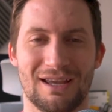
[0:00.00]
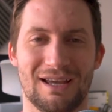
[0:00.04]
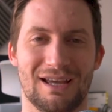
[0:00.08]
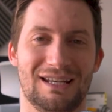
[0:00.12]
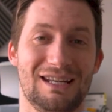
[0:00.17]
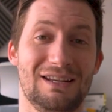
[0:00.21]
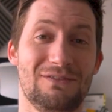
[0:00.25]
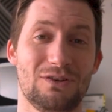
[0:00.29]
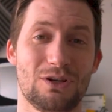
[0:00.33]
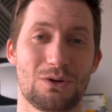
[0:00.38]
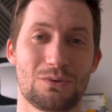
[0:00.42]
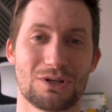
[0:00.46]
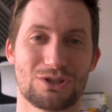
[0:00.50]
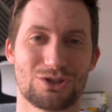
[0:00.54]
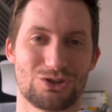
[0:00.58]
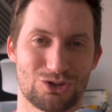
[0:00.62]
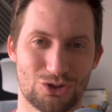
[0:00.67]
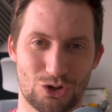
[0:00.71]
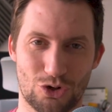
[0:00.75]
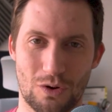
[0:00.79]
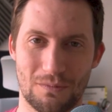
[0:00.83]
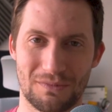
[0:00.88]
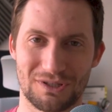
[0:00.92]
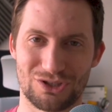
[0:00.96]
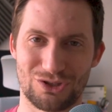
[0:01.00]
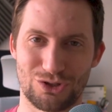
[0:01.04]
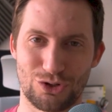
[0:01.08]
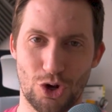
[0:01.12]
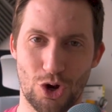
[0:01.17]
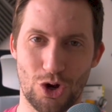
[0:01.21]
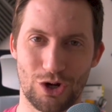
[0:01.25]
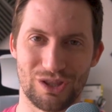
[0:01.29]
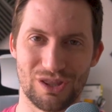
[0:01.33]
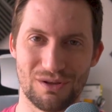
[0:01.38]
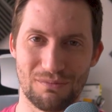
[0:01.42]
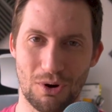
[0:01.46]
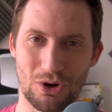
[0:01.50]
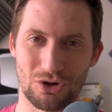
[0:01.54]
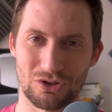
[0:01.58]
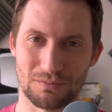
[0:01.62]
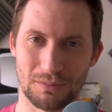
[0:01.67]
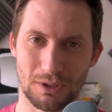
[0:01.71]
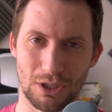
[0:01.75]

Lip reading: Leave any questions or comments you got in the box